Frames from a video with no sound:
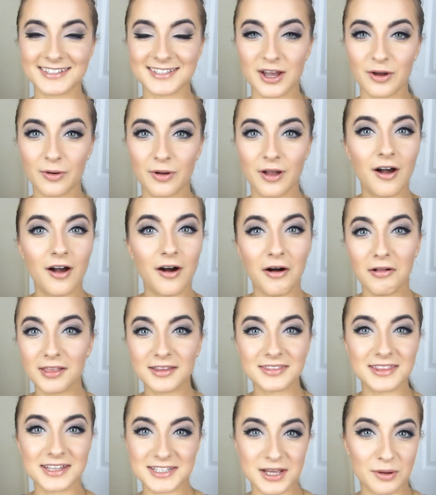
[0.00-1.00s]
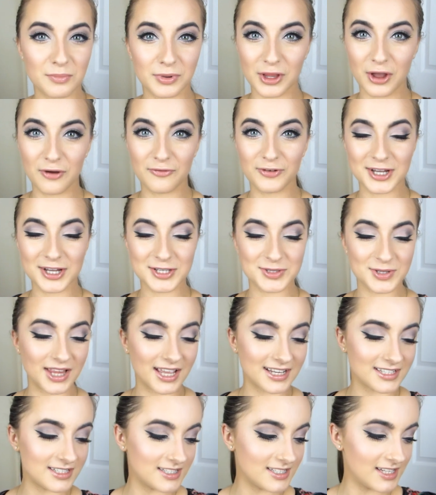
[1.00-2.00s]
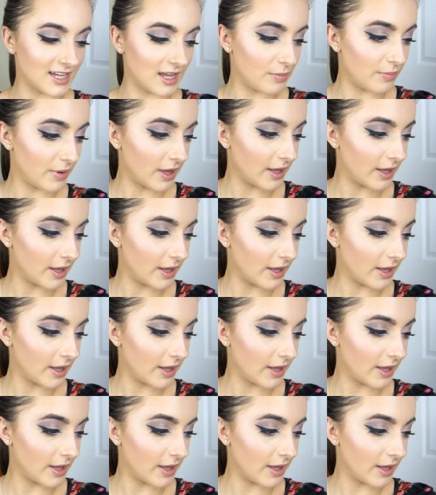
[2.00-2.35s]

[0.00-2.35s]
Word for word: So I'll link that down below if you guys would like to see it.